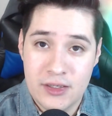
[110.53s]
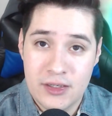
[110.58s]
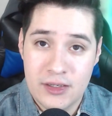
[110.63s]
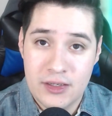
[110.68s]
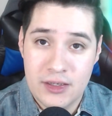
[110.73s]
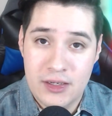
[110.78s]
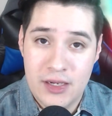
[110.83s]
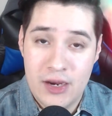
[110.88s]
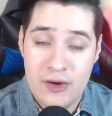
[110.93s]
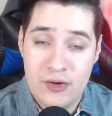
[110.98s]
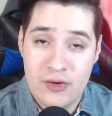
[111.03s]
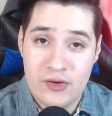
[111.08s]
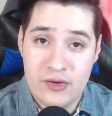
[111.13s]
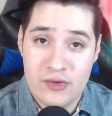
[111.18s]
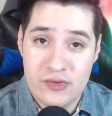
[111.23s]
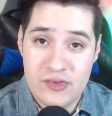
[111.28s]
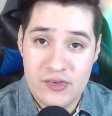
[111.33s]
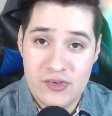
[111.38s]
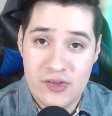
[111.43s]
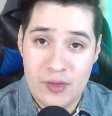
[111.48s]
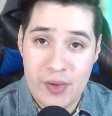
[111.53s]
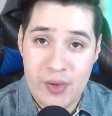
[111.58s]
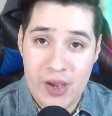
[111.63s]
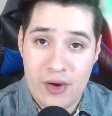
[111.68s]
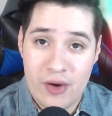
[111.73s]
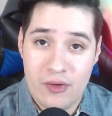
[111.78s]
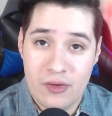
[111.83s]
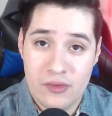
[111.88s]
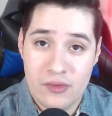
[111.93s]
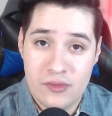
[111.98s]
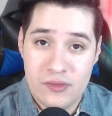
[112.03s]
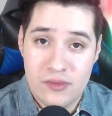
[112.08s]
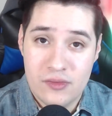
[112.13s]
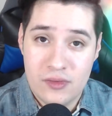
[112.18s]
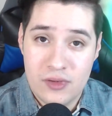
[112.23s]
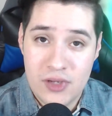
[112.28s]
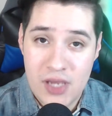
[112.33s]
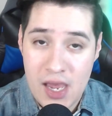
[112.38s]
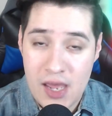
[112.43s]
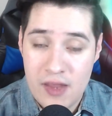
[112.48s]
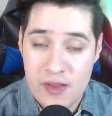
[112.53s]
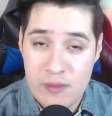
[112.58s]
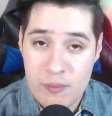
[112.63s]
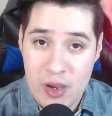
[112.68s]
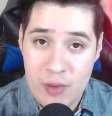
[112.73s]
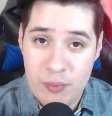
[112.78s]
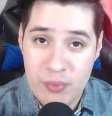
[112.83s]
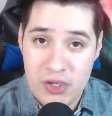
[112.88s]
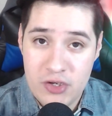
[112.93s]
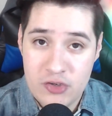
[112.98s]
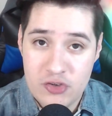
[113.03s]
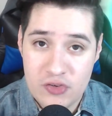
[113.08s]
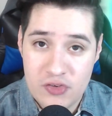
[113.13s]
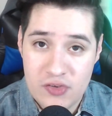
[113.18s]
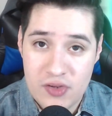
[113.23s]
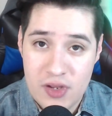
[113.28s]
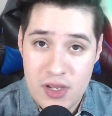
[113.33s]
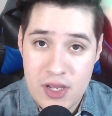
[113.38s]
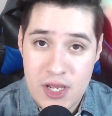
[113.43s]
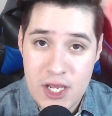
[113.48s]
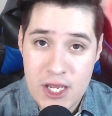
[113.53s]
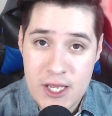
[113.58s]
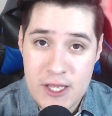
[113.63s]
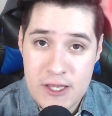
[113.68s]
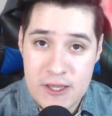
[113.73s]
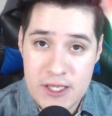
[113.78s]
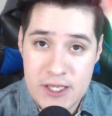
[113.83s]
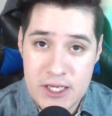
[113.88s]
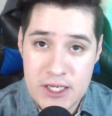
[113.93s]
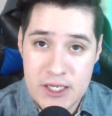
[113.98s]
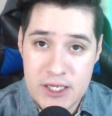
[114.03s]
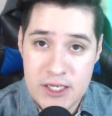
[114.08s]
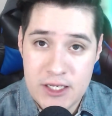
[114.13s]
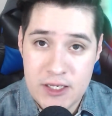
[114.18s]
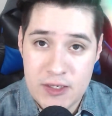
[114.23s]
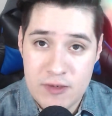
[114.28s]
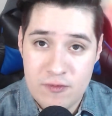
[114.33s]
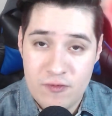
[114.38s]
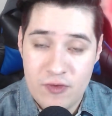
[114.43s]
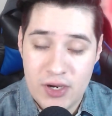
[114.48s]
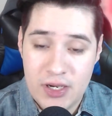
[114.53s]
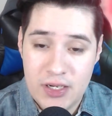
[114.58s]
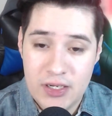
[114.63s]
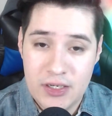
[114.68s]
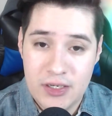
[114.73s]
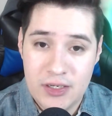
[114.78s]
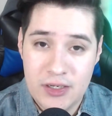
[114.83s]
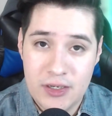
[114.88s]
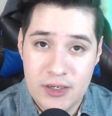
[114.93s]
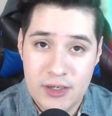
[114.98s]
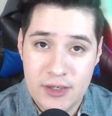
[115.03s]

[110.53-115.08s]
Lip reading: characters in the background. Yeah, they might be just the frickin'